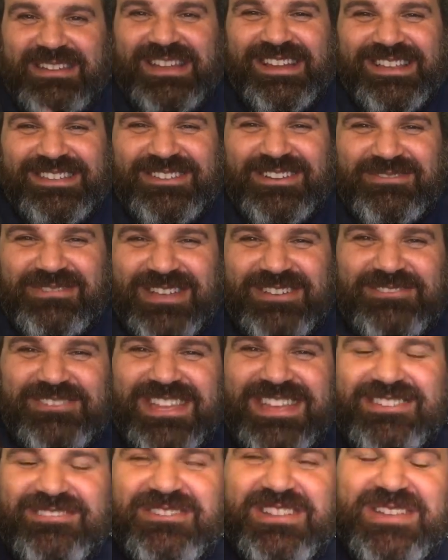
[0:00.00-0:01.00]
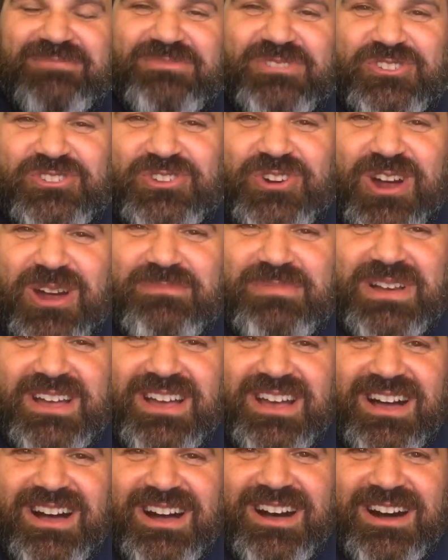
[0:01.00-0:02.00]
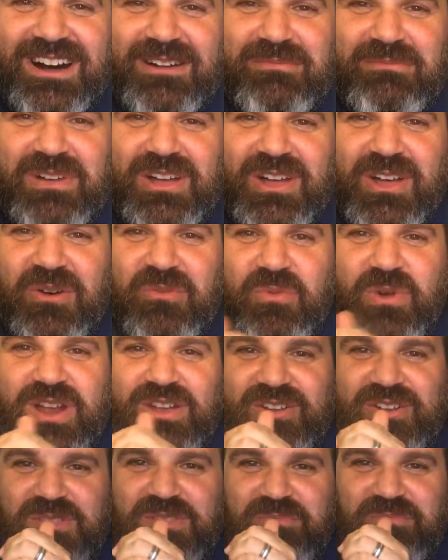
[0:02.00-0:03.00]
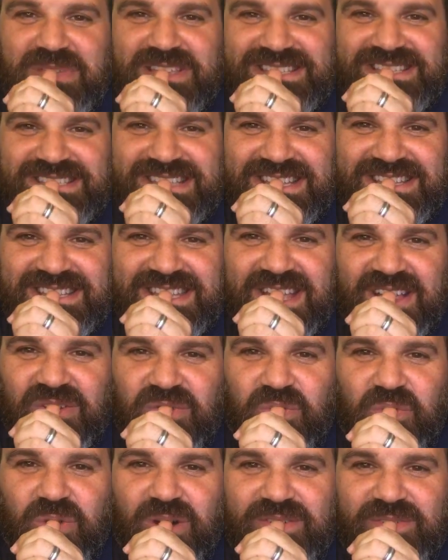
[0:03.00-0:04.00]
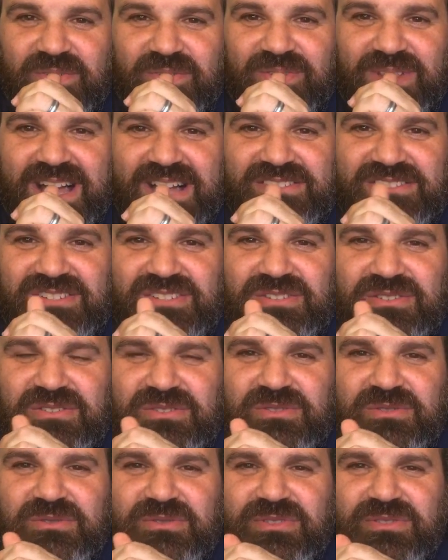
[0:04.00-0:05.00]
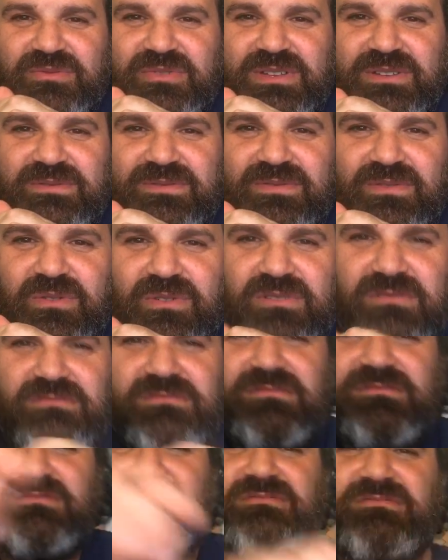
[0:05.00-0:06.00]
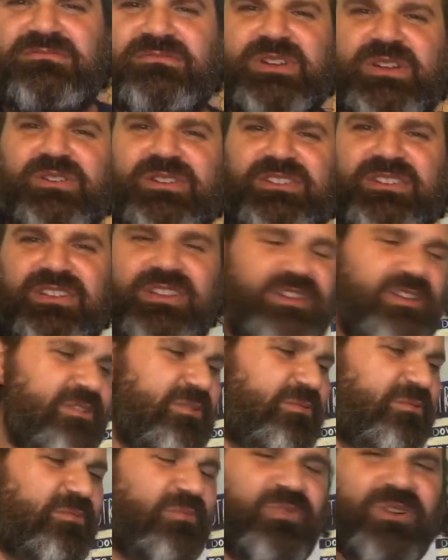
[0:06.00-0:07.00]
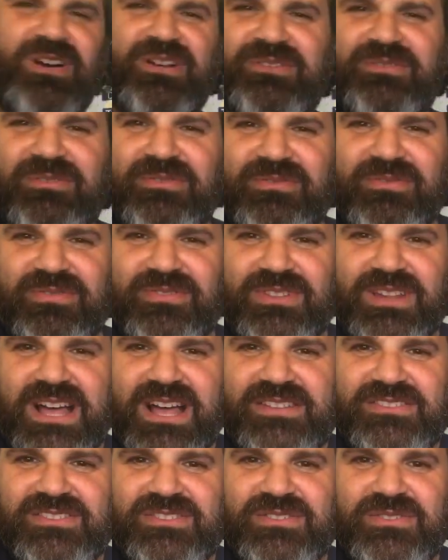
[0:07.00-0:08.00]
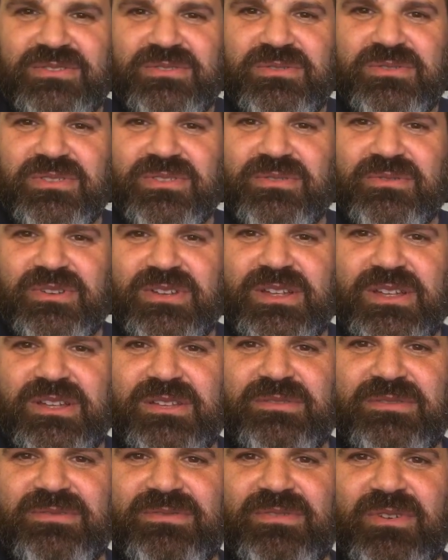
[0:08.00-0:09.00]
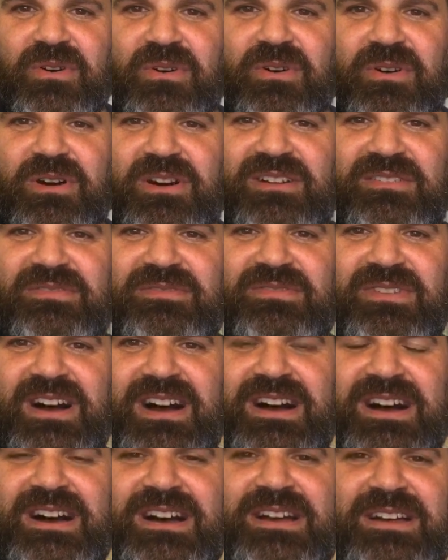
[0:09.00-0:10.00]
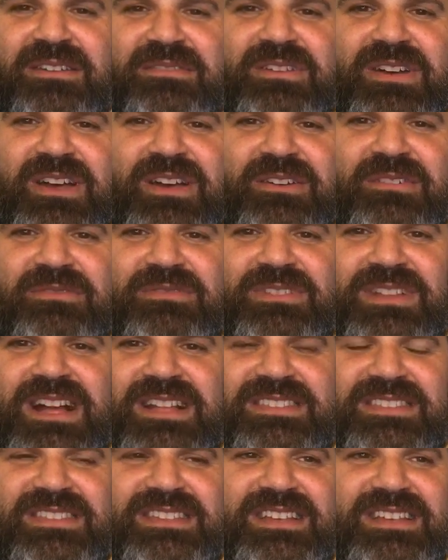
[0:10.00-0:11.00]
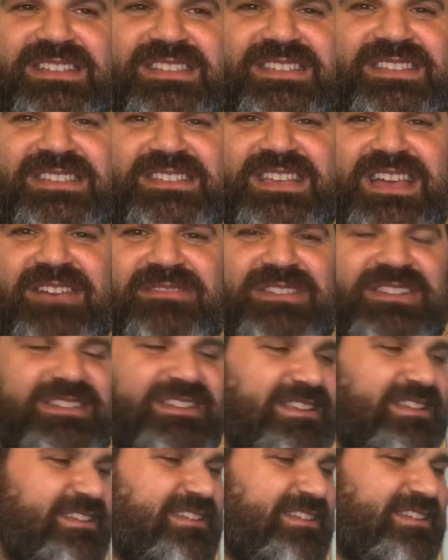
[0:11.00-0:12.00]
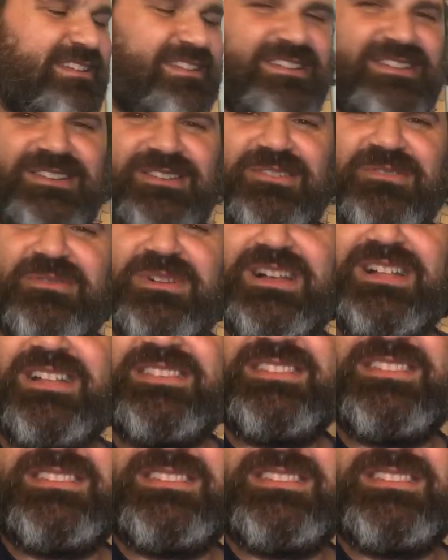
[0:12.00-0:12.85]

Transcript: in a good way. You're, you're keeping me sharp. Um, where could the Byzantine scale? One flat, two, three, four. Wait, hold on. One flat, two, three, four, five, flat, six, seven. Wow, that's like